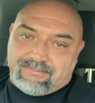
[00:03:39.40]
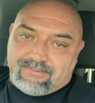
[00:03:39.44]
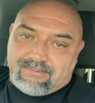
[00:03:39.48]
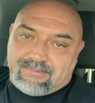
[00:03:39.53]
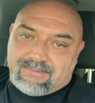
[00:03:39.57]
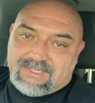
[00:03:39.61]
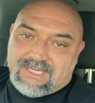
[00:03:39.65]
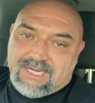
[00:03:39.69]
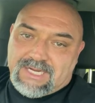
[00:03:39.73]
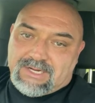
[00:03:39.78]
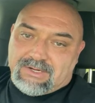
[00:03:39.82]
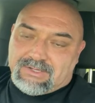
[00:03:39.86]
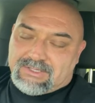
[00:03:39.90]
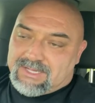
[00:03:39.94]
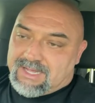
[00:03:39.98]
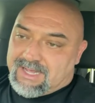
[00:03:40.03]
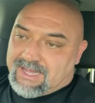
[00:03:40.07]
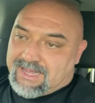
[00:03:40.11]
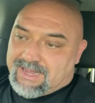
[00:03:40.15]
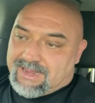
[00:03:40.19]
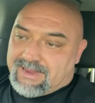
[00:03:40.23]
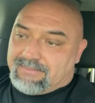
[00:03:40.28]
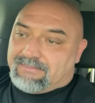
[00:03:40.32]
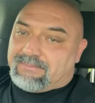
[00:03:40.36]
Take your
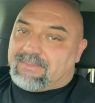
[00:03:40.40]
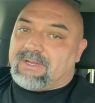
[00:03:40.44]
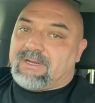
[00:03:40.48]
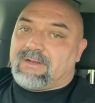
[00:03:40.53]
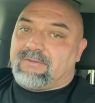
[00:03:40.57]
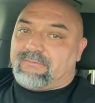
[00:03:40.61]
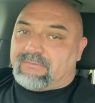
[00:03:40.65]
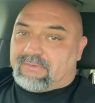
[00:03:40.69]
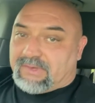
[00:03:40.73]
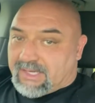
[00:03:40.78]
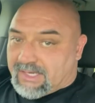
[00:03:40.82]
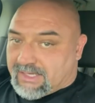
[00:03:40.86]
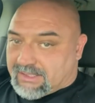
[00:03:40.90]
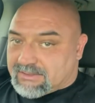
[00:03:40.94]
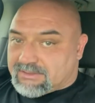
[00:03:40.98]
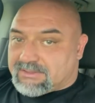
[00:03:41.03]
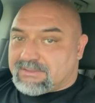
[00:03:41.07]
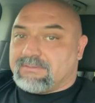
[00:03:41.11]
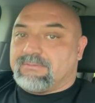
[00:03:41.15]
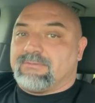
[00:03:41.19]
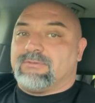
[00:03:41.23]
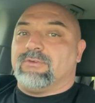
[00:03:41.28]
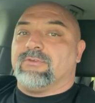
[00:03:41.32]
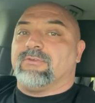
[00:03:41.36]
time, get it fixed,
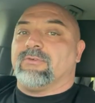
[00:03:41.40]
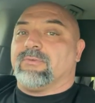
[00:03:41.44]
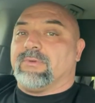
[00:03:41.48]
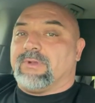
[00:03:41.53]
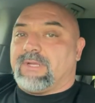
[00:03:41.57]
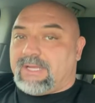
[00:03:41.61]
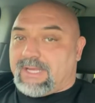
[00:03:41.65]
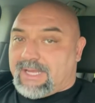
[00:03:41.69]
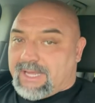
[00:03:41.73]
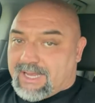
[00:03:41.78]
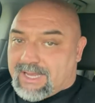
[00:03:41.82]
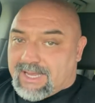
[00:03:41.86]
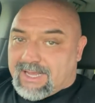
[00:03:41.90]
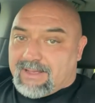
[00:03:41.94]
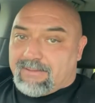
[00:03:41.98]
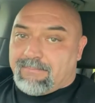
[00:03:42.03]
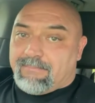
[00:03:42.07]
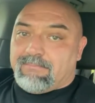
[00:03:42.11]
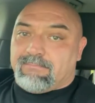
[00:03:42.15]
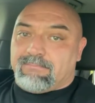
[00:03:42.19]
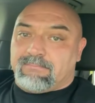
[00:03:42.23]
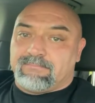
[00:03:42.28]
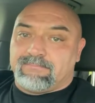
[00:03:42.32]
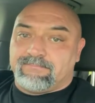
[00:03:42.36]
do the rehab.
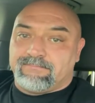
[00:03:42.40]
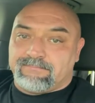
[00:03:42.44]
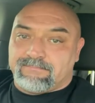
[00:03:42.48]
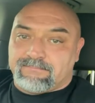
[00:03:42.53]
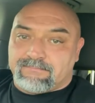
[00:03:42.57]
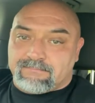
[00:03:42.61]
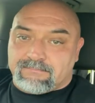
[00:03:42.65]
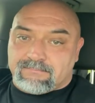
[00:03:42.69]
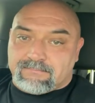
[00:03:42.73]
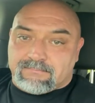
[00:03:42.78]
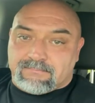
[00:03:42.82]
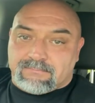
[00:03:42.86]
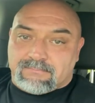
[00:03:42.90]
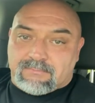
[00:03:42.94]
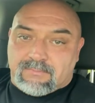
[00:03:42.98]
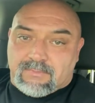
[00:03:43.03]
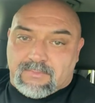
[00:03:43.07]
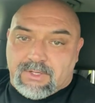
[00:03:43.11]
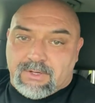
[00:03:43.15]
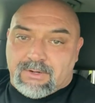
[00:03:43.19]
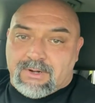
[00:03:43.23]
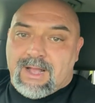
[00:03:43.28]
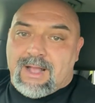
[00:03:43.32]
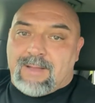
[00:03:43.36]

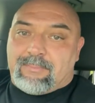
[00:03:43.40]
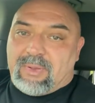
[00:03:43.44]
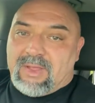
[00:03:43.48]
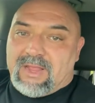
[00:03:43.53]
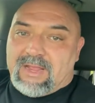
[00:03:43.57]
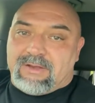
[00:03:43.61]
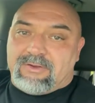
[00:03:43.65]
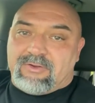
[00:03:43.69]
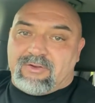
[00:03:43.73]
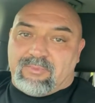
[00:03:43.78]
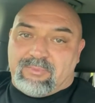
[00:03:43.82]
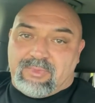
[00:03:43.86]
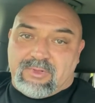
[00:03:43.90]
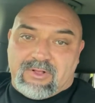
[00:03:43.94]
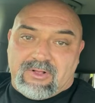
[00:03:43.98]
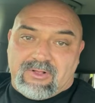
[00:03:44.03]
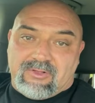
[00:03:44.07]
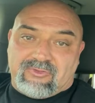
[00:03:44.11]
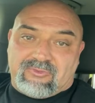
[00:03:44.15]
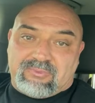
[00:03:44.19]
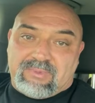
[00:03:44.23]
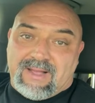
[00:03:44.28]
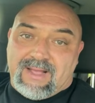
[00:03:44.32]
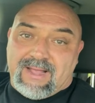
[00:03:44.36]
You're not paying your
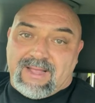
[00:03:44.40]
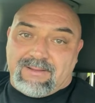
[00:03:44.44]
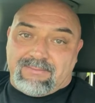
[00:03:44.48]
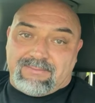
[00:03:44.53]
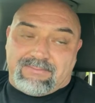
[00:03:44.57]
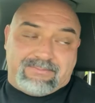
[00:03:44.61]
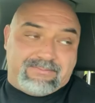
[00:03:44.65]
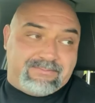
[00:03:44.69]
bills by